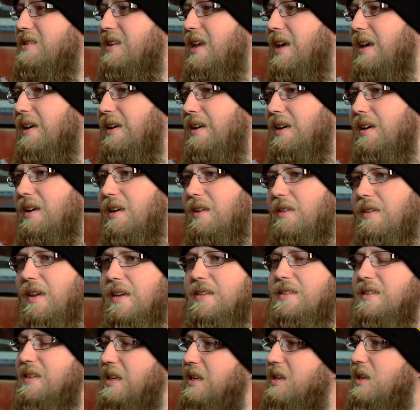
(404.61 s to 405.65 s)
that
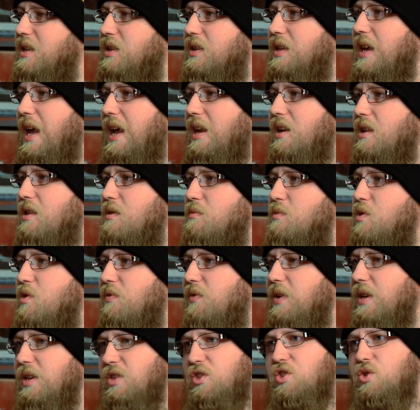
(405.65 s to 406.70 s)
scene at the end of the
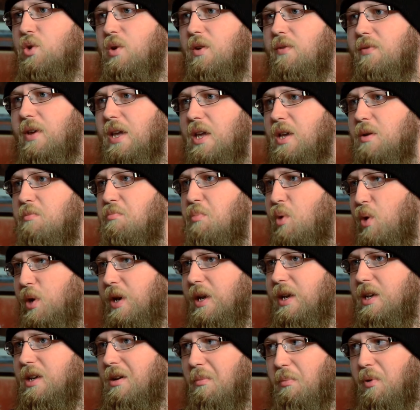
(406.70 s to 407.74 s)
movie is sort of him
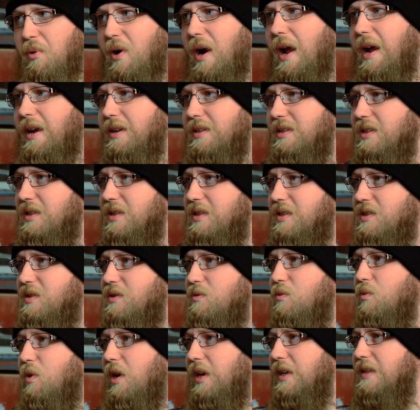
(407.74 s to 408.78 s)
putting into practice
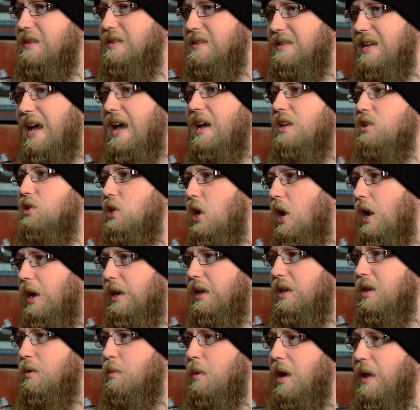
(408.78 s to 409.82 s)
what his dad taught
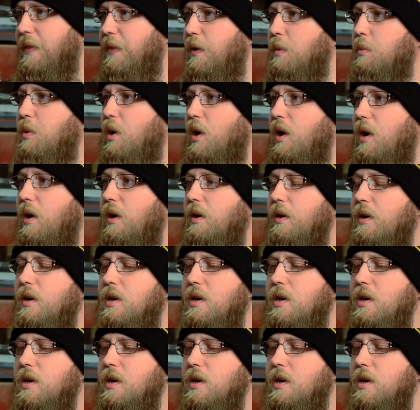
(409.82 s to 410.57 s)
him at the bar.